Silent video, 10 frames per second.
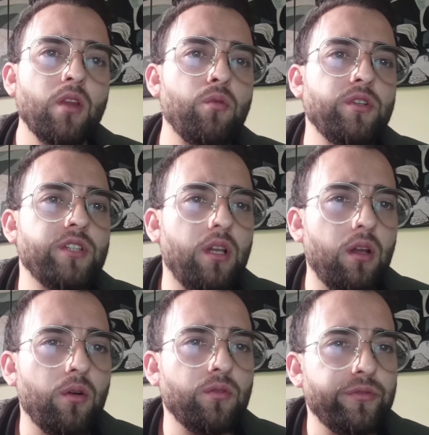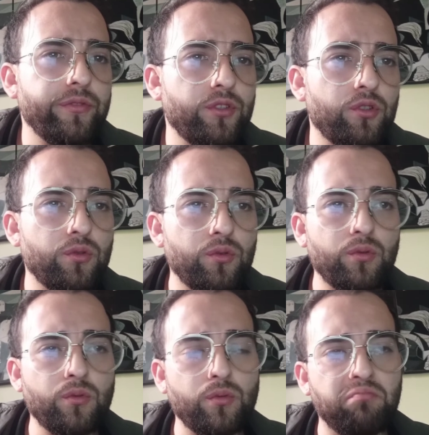which allows
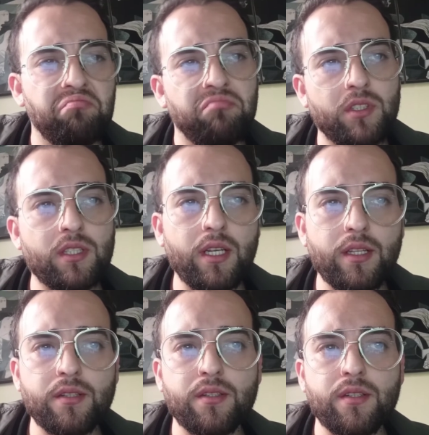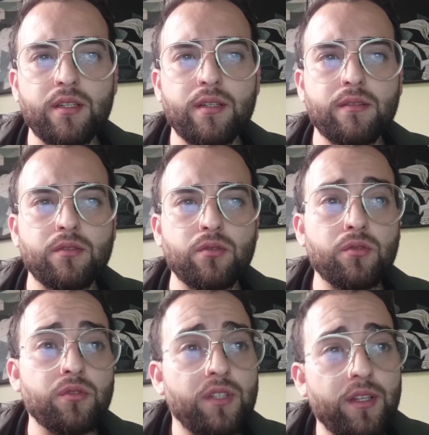you to see
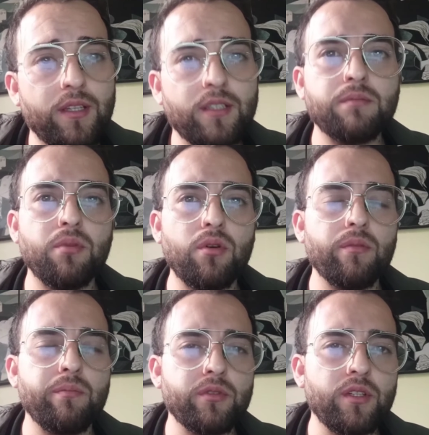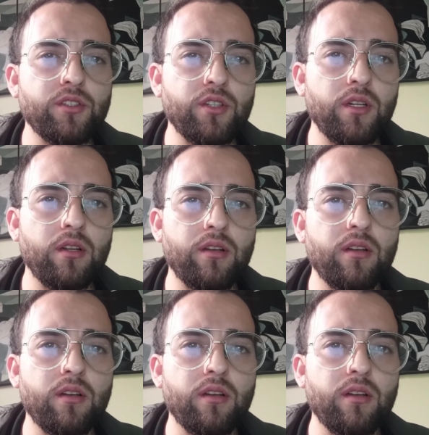the sport potential